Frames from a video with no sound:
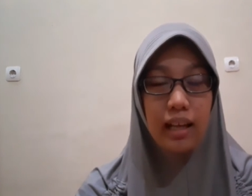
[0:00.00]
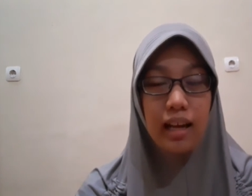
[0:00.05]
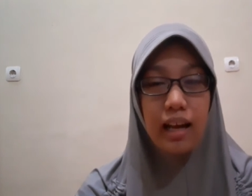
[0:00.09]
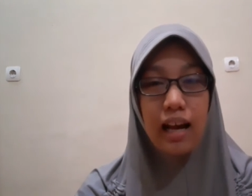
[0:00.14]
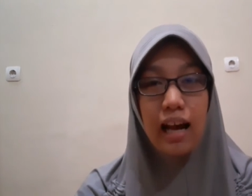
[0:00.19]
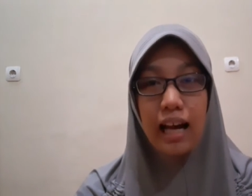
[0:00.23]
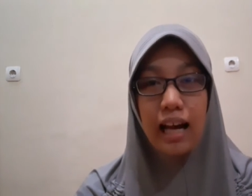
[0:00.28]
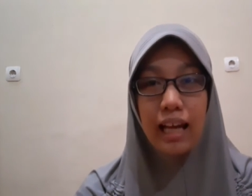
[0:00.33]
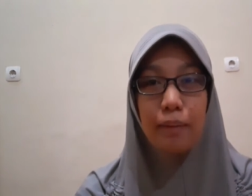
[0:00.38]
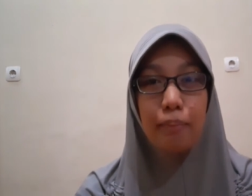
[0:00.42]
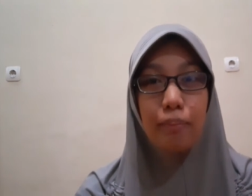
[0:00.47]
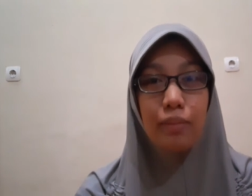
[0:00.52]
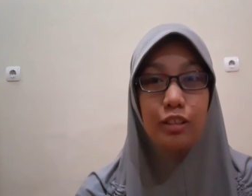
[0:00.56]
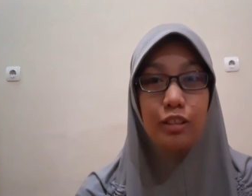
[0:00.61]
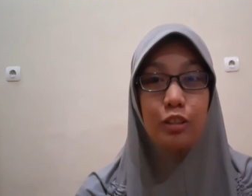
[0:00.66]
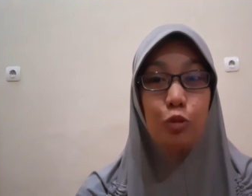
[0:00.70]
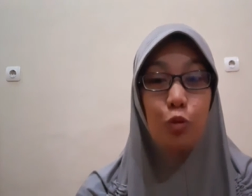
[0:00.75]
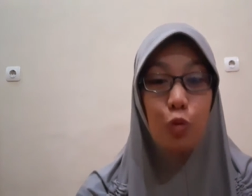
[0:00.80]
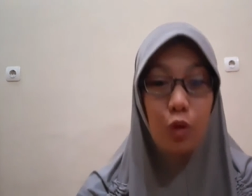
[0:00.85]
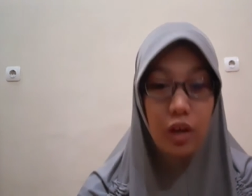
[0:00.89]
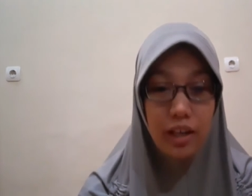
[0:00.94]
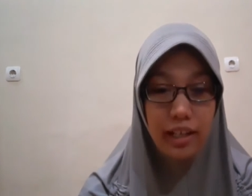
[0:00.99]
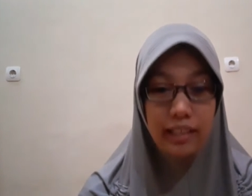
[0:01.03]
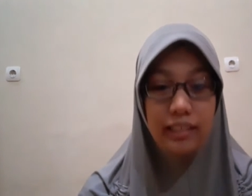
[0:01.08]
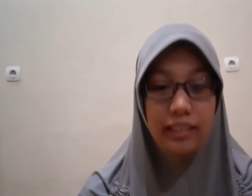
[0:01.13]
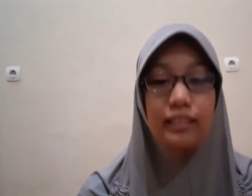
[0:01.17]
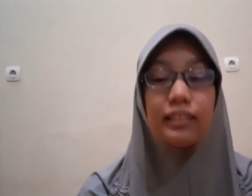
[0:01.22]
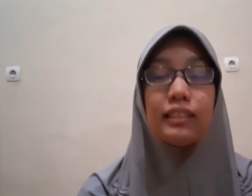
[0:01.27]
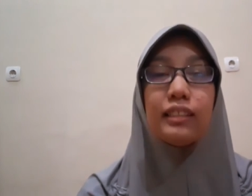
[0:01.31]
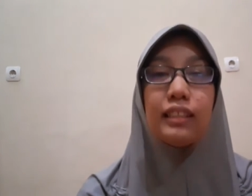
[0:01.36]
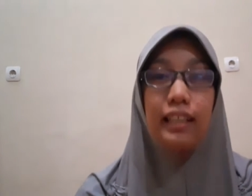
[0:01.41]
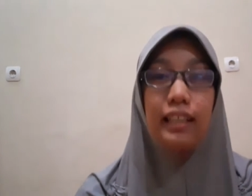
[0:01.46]
I+1
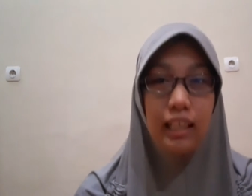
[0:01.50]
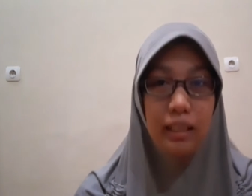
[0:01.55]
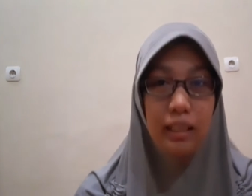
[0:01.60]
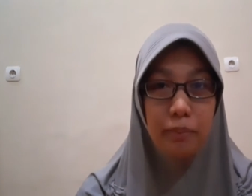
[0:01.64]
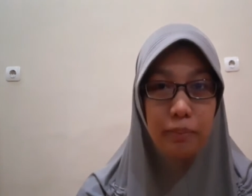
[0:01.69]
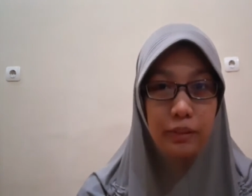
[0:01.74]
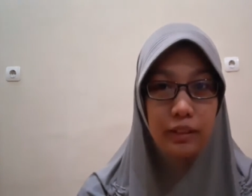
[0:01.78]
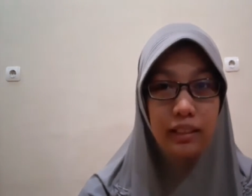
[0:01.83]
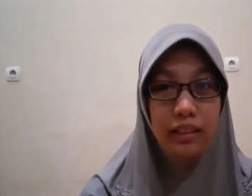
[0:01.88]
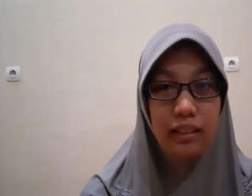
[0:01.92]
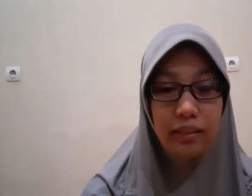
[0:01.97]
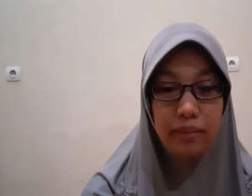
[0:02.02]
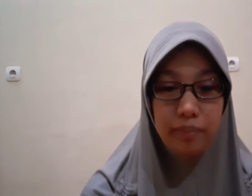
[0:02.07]
input